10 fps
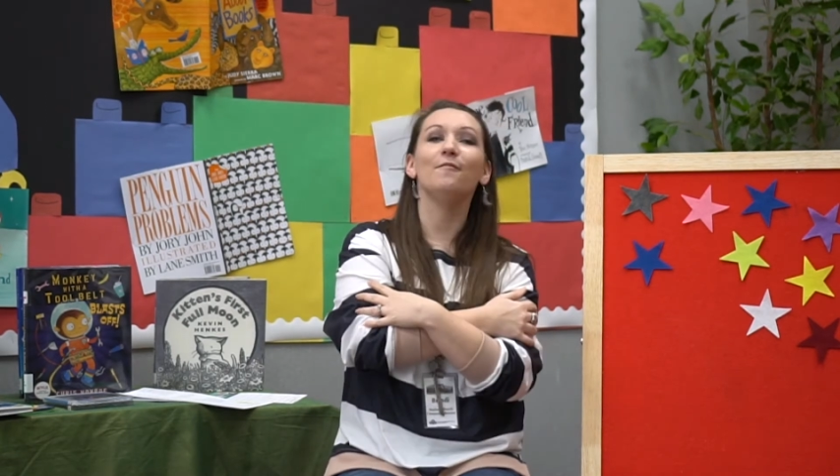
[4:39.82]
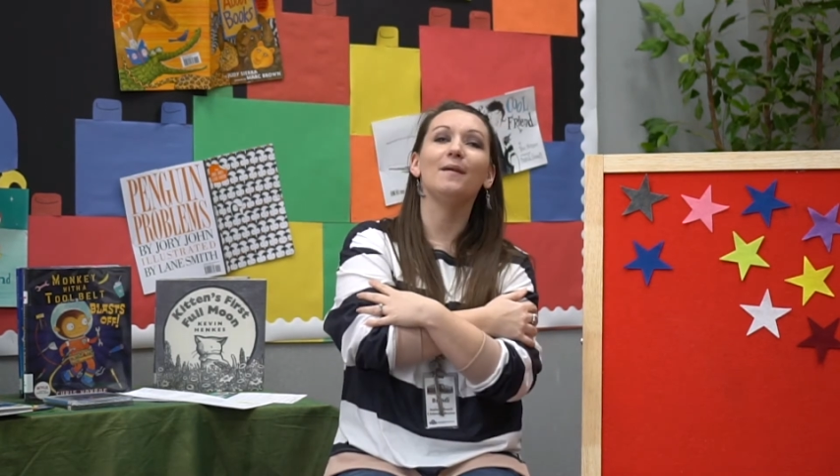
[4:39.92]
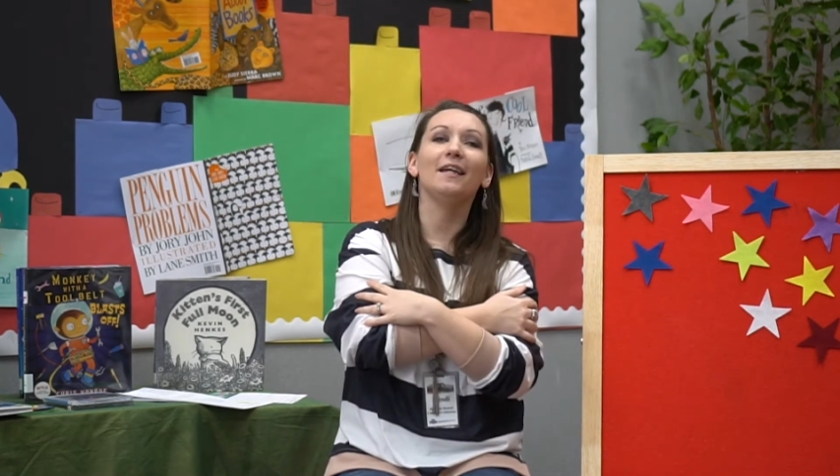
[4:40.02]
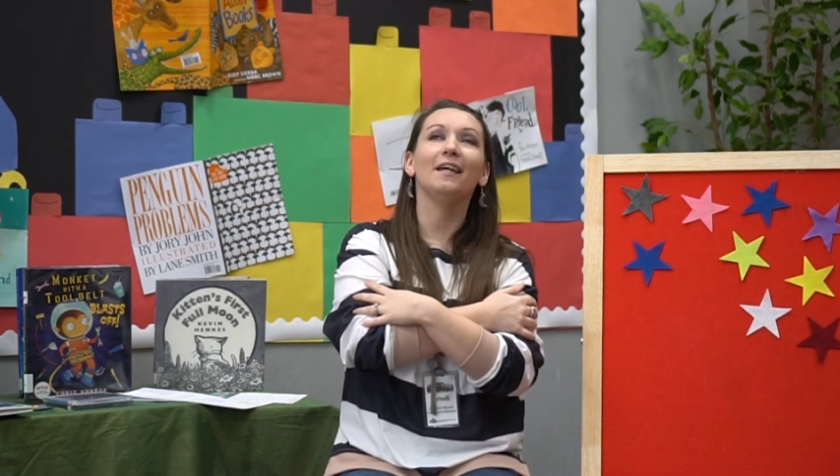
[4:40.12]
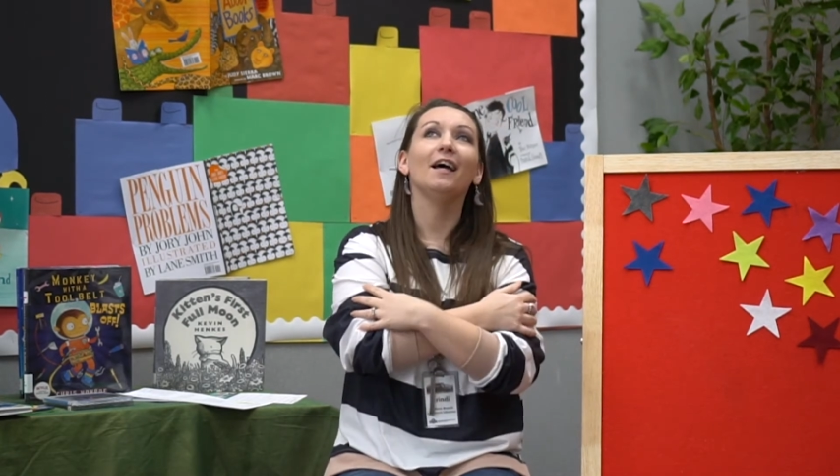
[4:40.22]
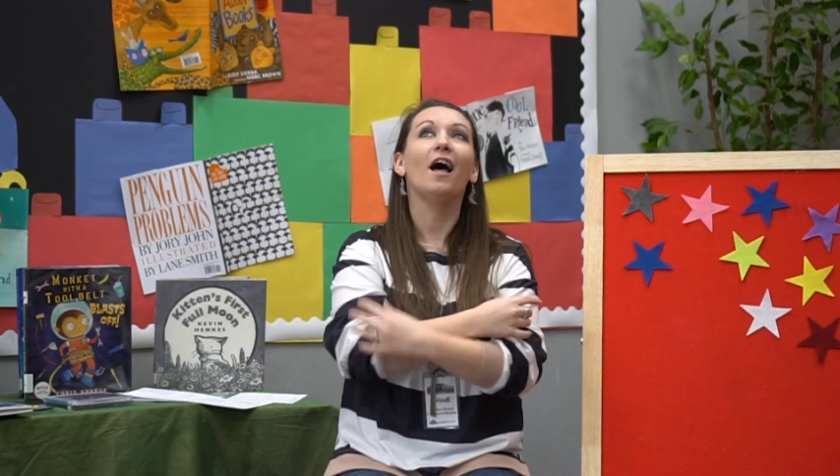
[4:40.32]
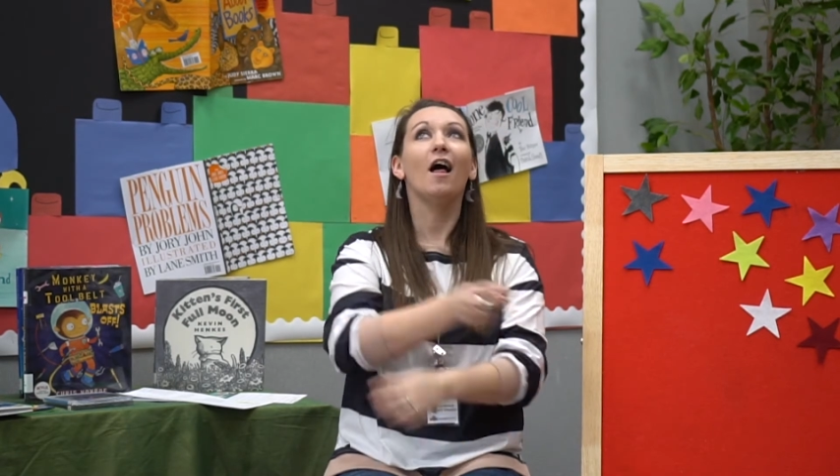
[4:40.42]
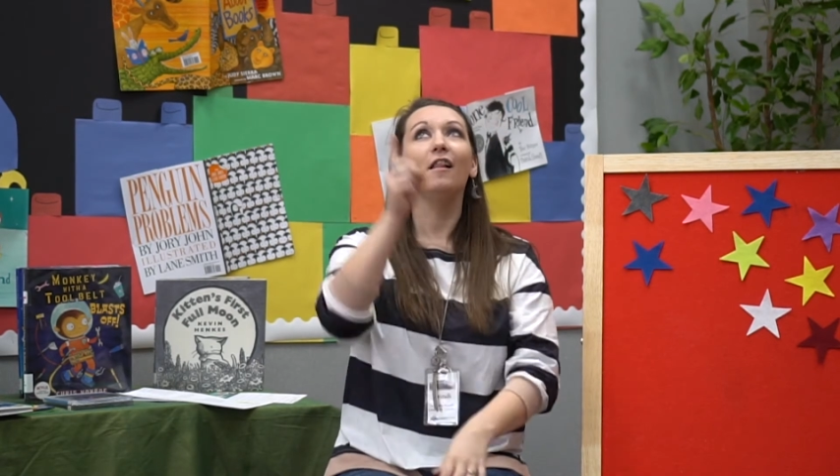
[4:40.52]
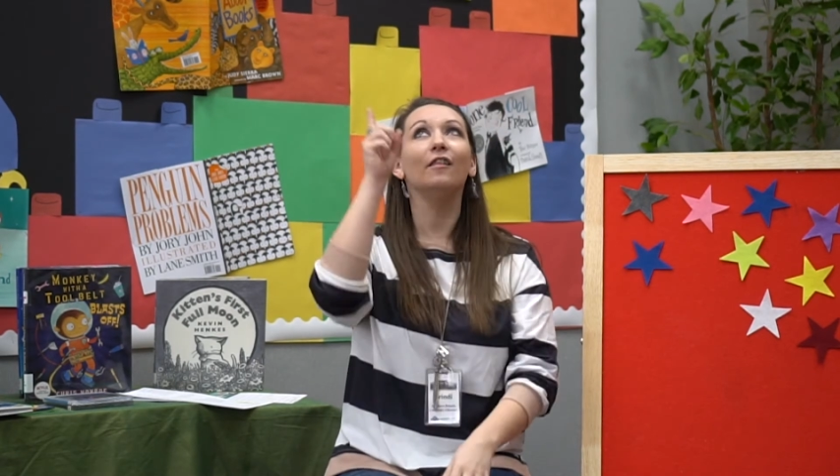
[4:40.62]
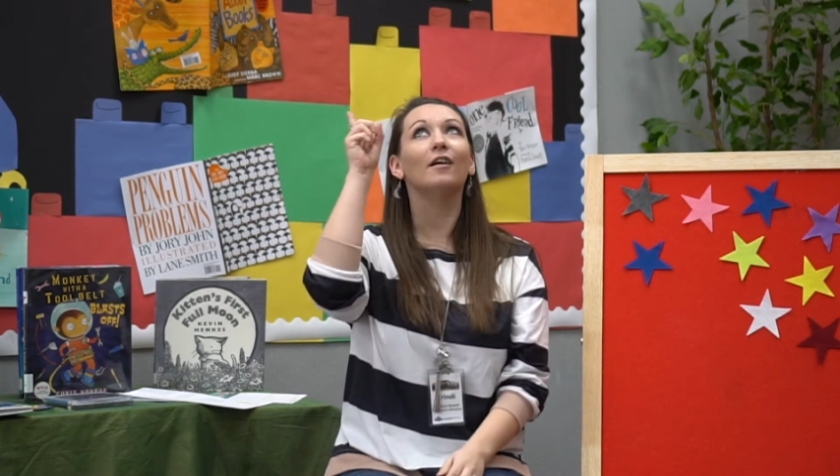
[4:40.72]
me.
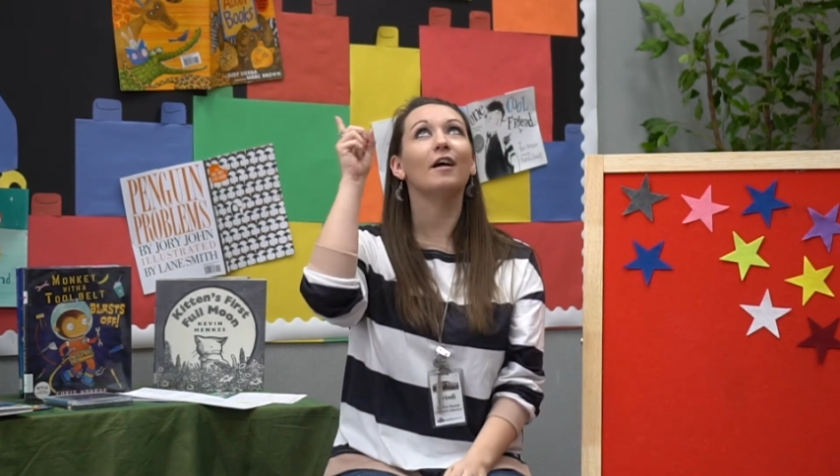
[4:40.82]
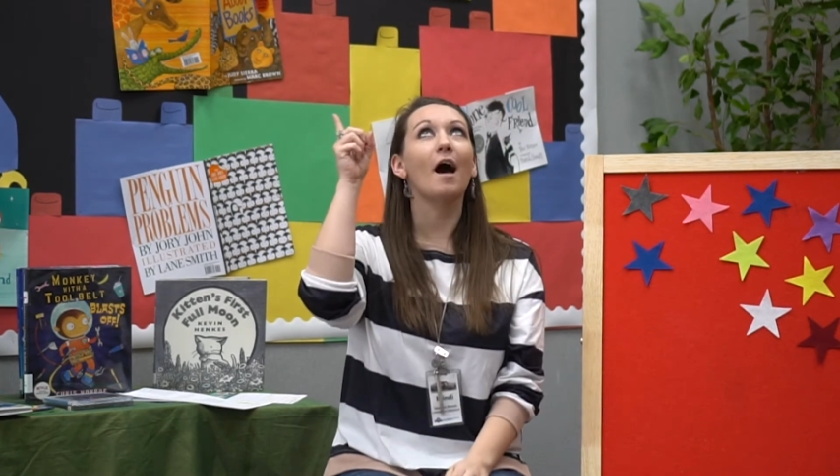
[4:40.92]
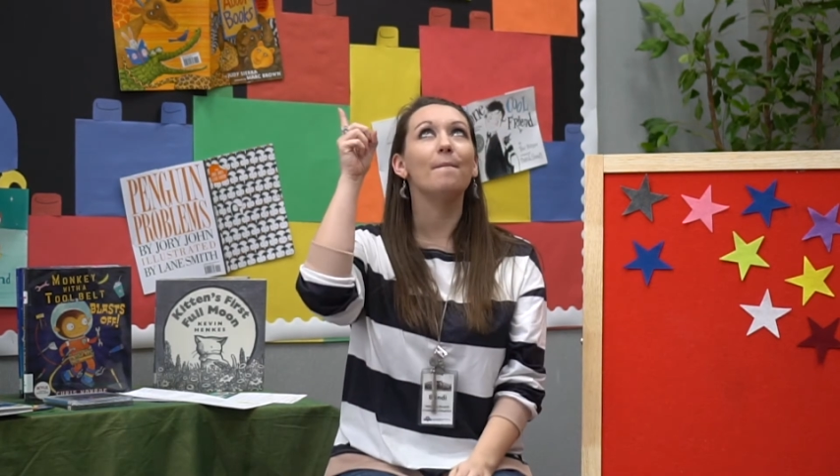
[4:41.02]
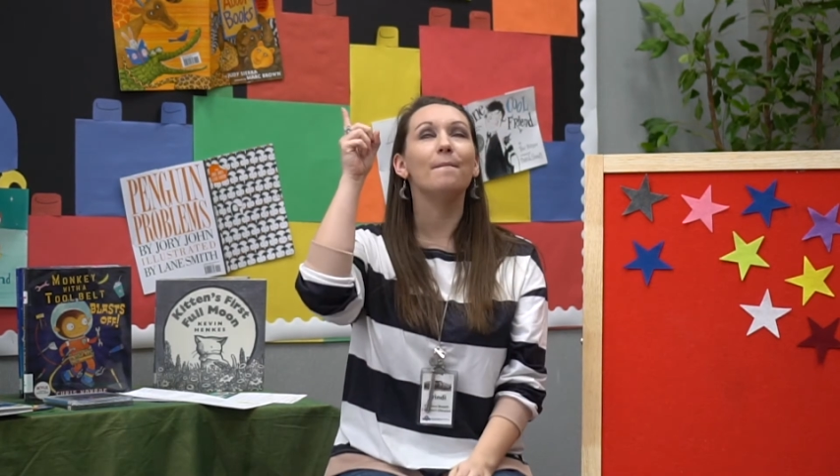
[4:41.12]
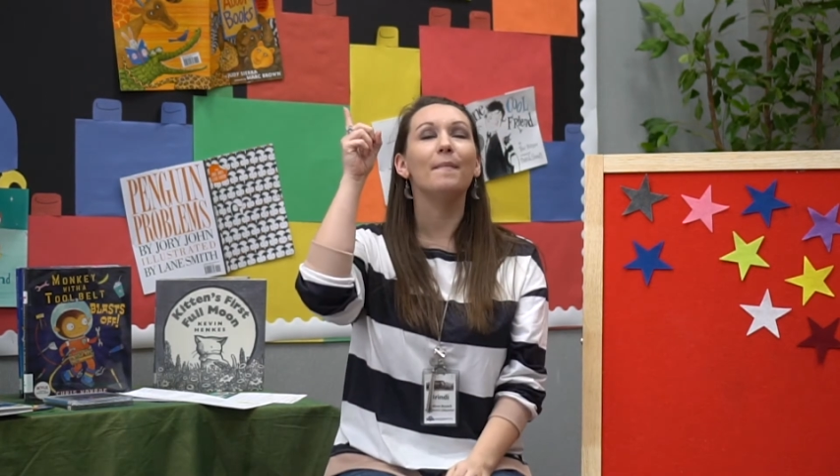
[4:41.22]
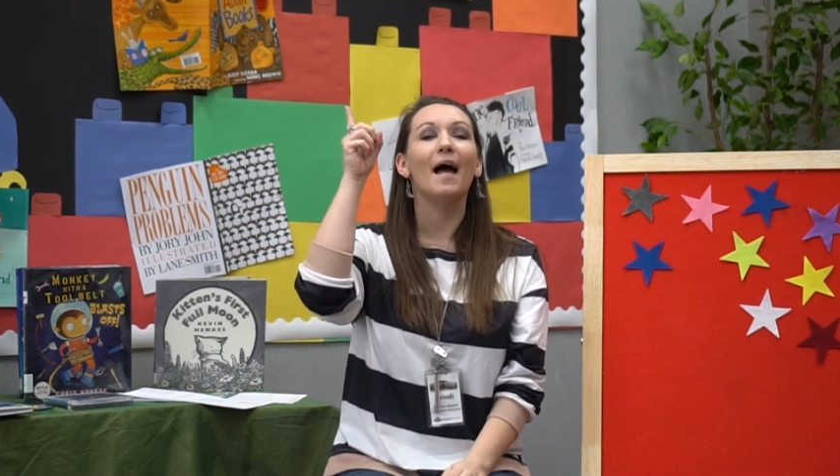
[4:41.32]
Look up,